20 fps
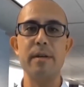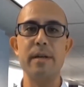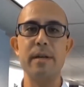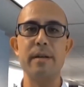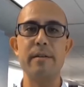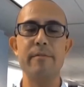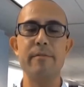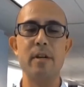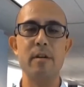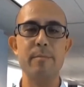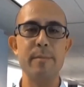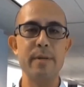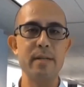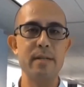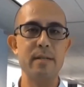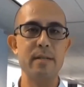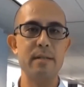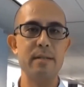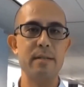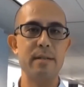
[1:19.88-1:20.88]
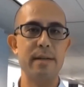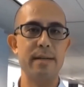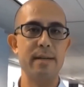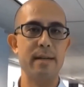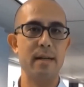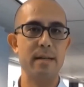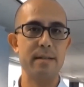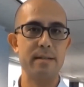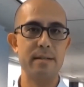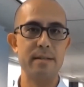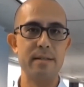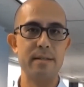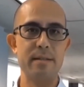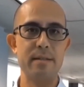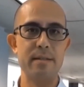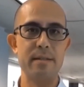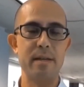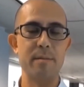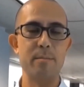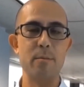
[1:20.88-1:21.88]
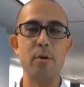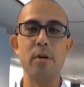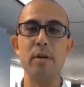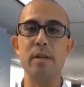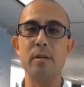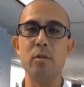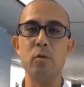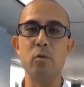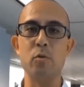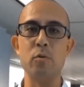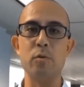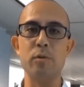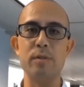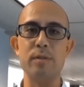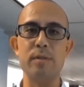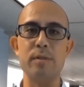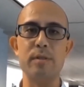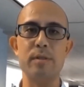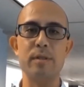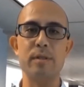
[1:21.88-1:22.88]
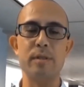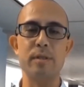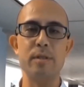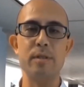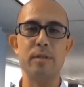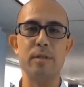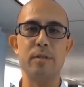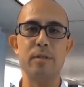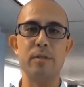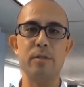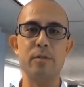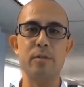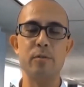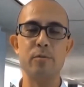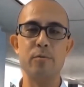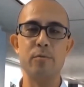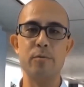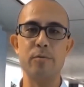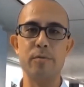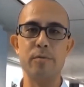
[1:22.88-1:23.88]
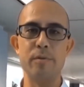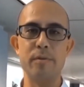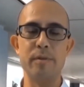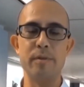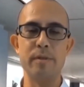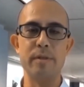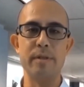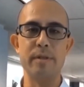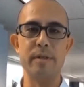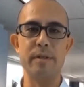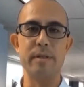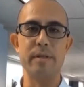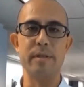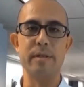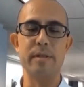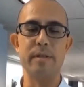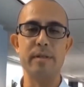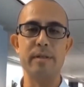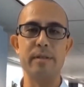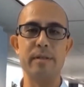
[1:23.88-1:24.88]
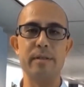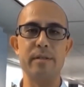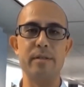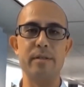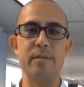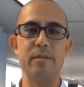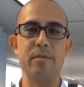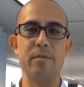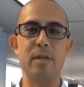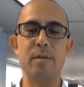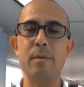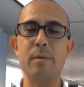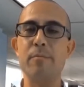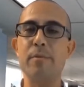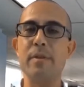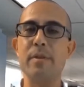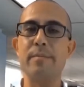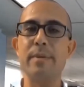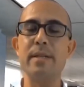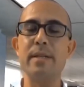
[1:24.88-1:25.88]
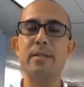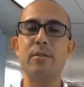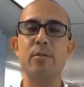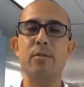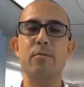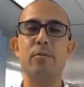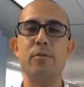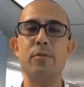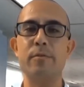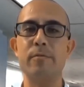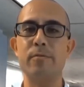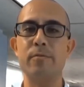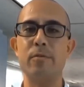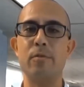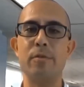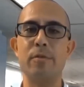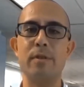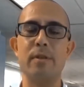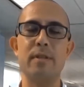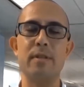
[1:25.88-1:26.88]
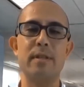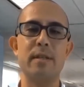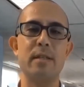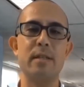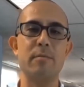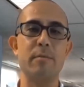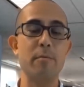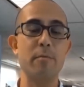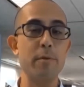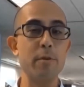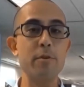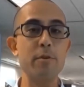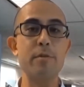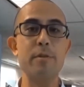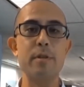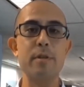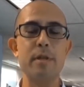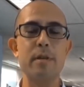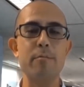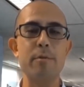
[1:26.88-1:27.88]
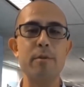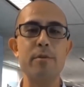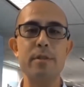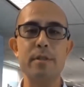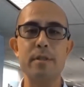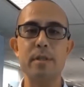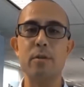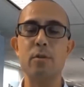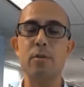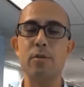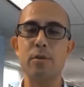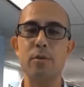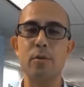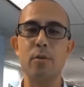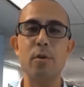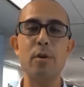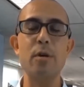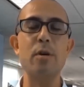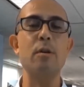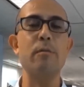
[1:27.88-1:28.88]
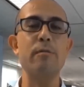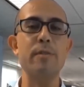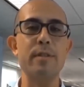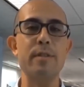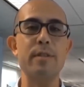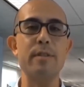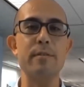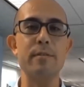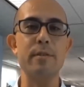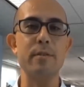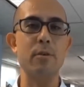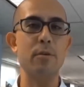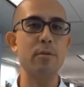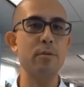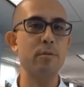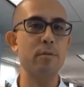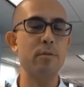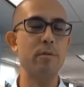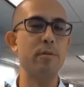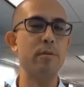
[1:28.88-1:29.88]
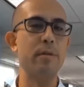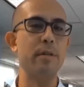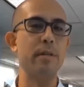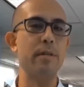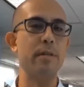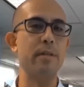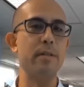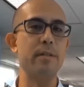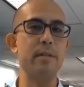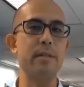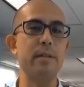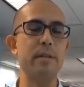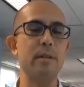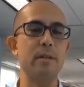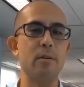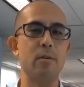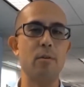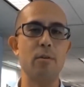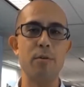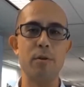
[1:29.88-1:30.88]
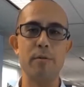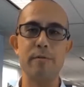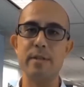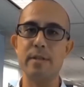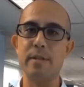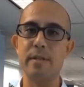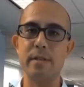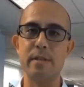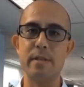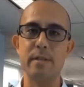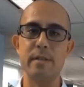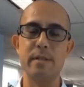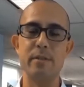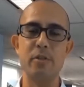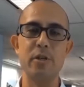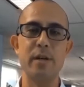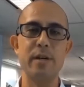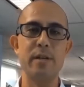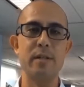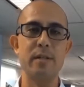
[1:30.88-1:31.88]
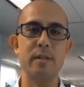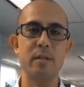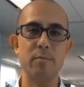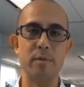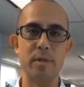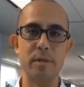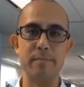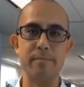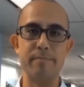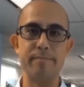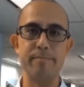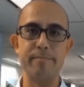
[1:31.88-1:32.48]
environmental analysis and modeling tools to come up with the best solution for all the designs. When we use this across all our offices, Hong Kong and all the offices in China as well.